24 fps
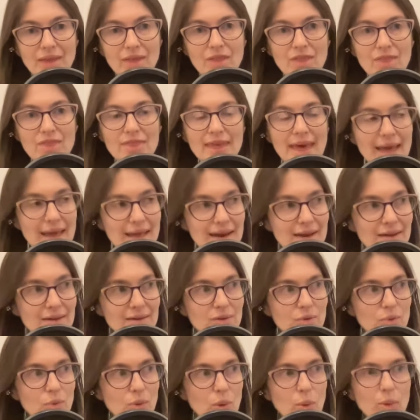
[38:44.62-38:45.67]
then
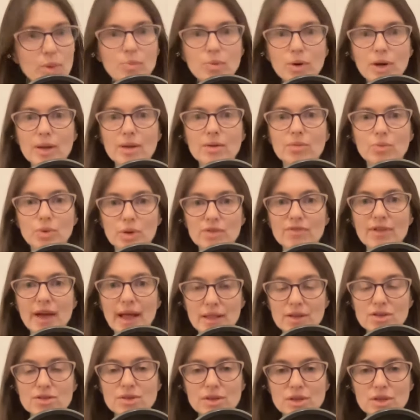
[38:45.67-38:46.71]
we would bring real
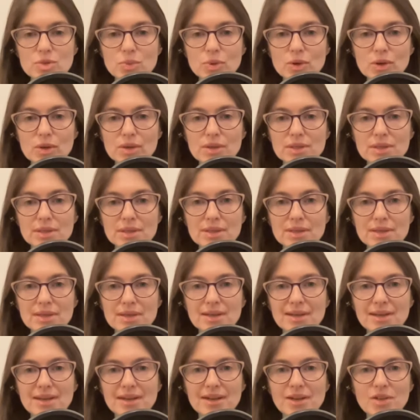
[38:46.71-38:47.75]
value to this world.
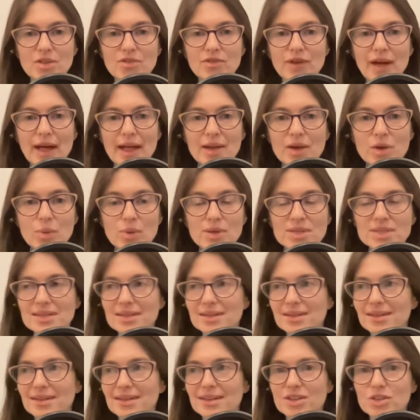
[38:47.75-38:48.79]
You know, the value
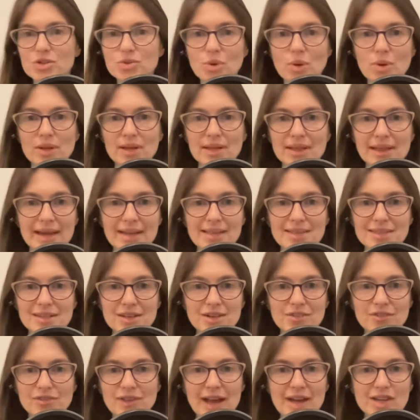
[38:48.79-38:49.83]
wasn't controlling lights in
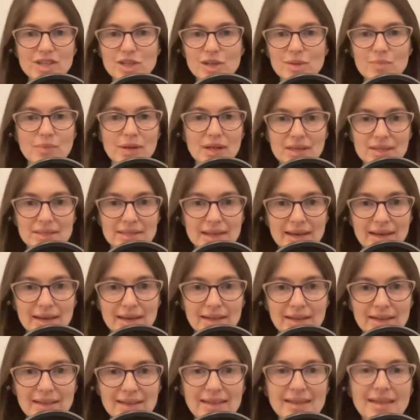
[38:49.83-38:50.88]
a flashing building.
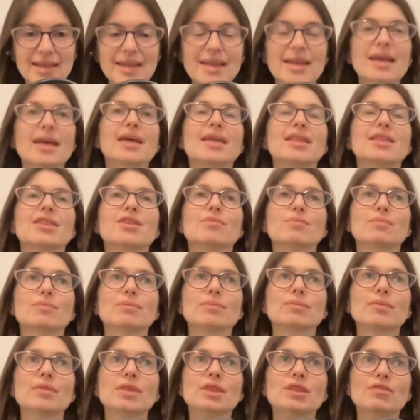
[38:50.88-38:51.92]
The,
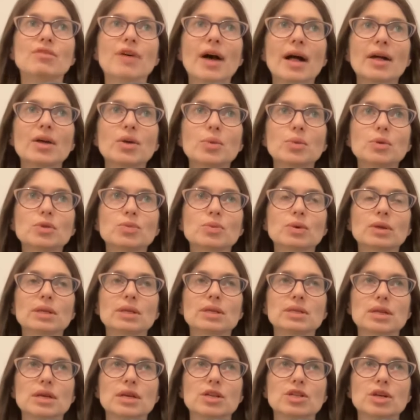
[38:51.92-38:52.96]
the value was really
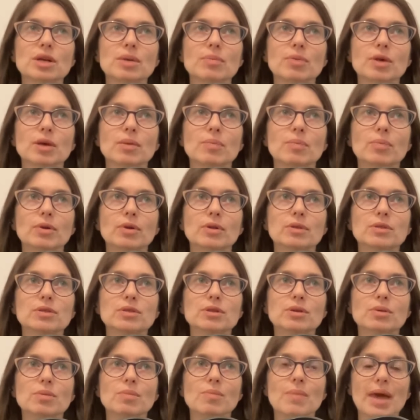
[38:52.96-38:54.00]
teaching people
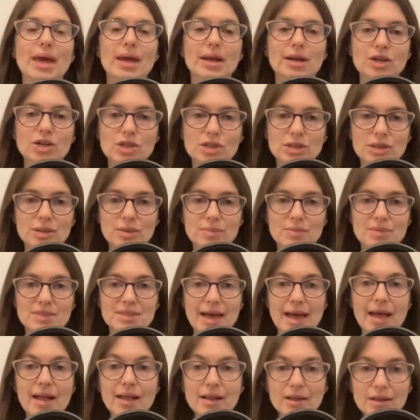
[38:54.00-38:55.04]
to manage
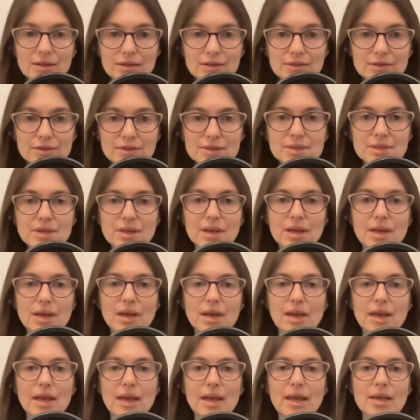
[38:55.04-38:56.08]
themselves
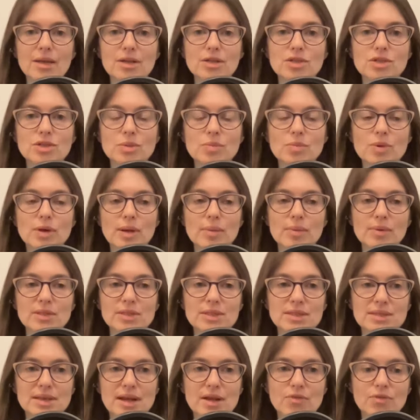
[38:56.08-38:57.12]
and to be able
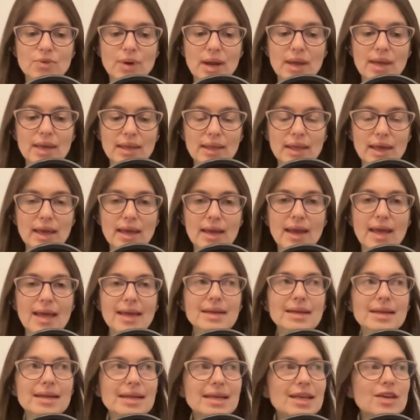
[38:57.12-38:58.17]
to self regulate.
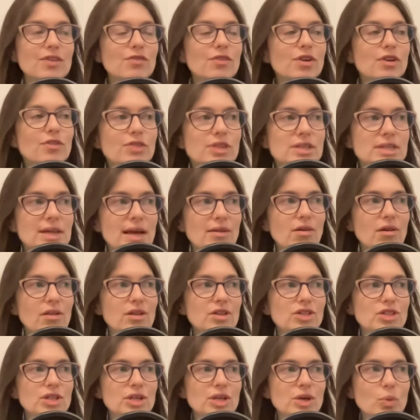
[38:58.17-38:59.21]
And even if the
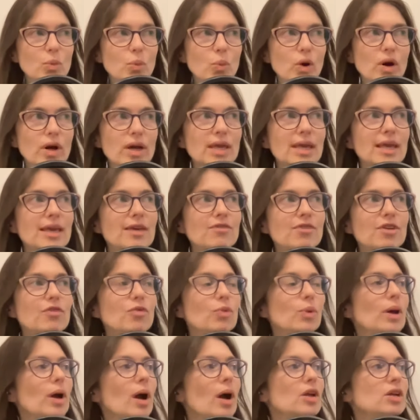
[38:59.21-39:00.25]
technology didn't work, even if
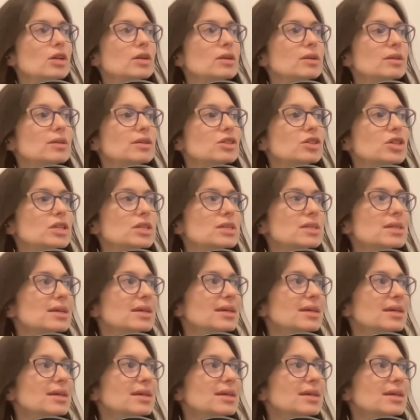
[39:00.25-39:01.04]
we got just,